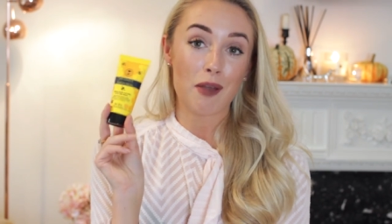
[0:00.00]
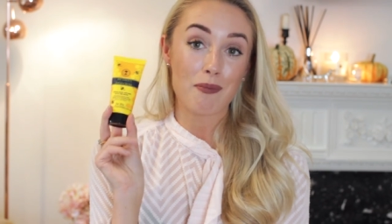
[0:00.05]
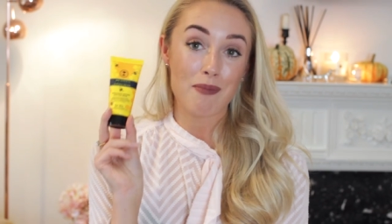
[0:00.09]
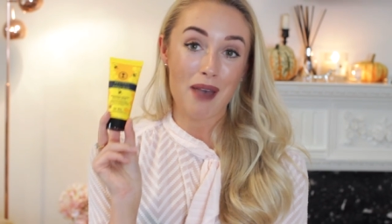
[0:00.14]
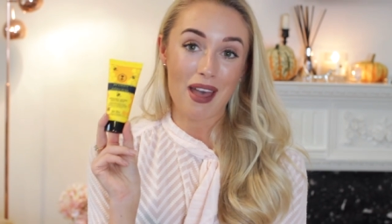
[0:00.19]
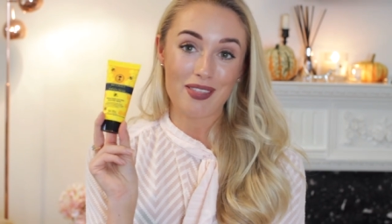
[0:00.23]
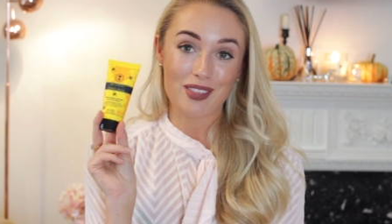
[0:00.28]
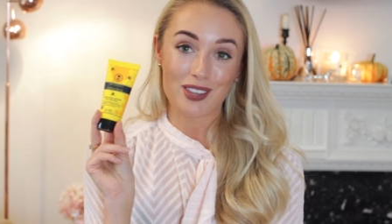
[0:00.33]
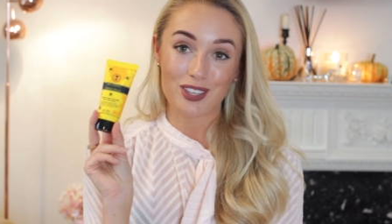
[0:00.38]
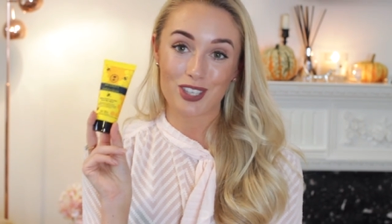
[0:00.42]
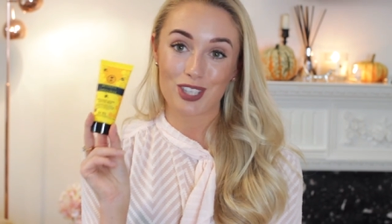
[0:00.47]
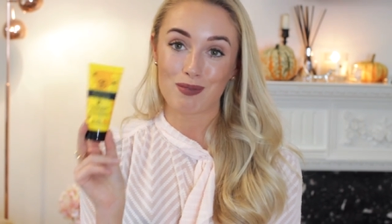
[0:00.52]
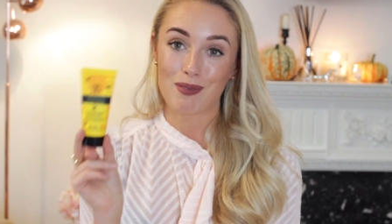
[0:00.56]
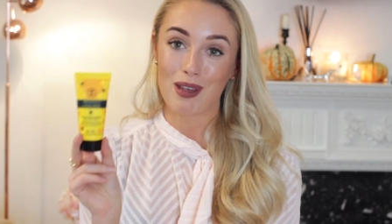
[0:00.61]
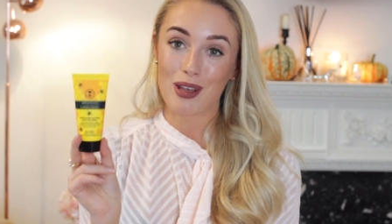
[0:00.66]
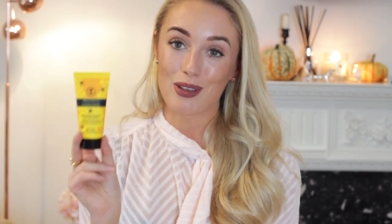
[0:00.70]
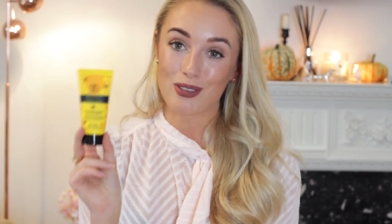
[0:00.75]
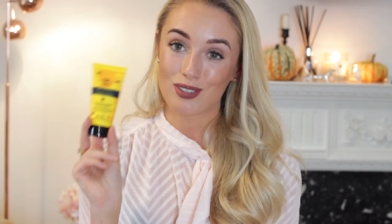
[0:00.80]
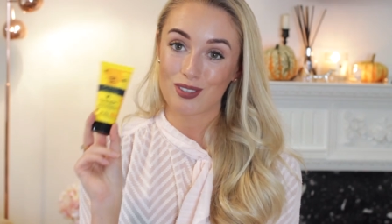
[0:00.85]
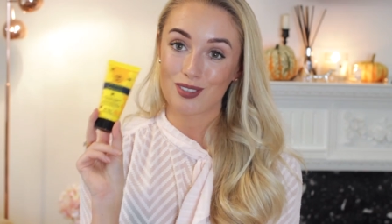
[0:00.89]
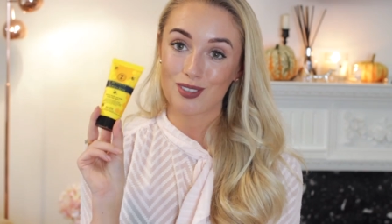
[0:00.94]
I bet this
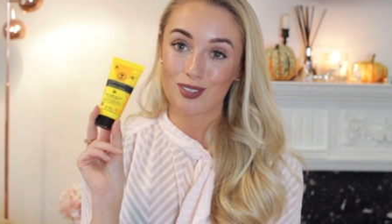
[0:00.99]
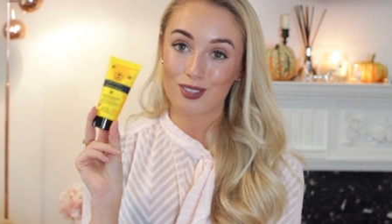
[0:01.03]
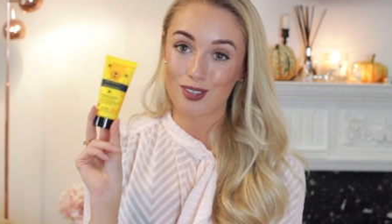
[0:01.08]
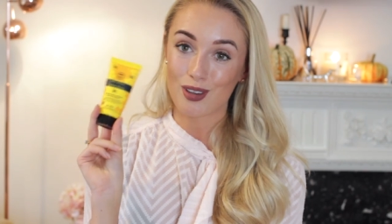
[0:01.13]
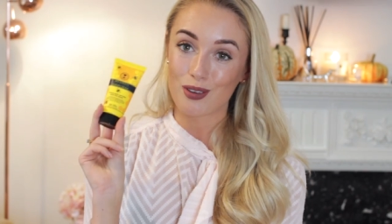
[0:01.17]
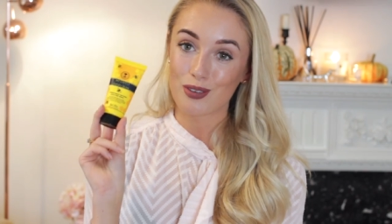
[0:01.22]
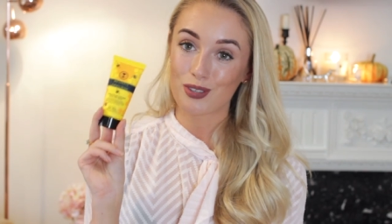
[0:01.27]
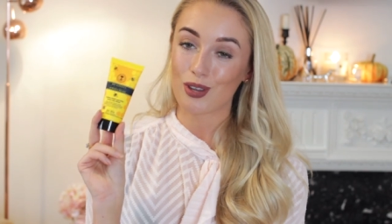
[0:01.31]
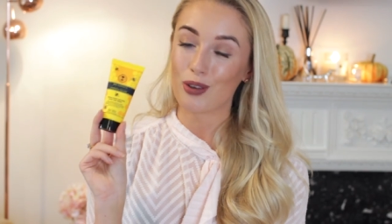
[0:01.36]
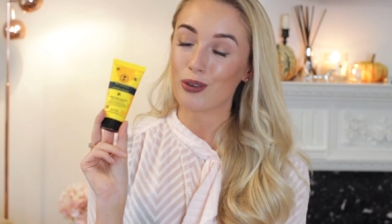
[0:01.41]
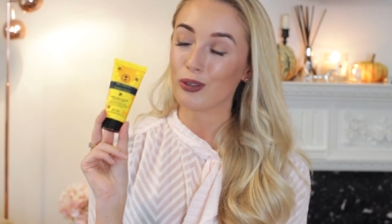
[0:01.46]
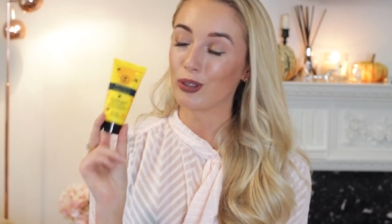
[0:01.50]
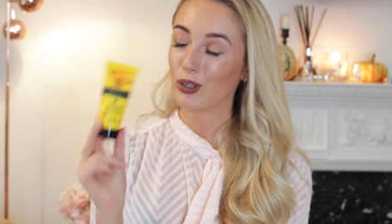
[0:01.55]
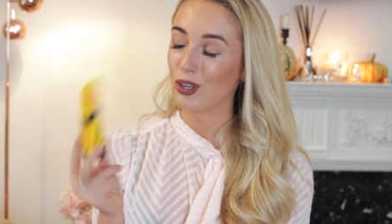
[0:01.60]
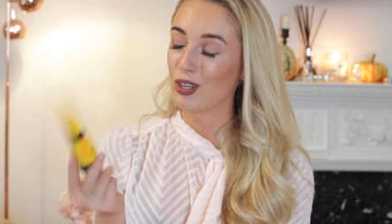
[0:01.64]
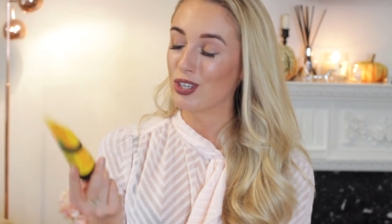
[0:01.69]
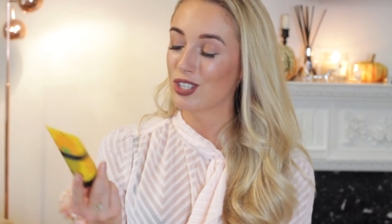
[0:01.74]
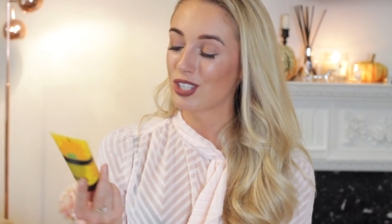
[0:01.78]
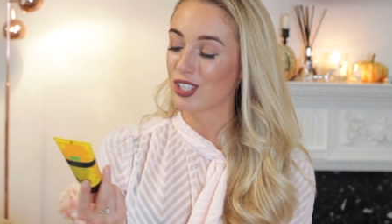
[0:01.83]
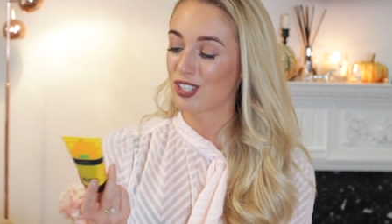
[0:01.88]
smells so so good.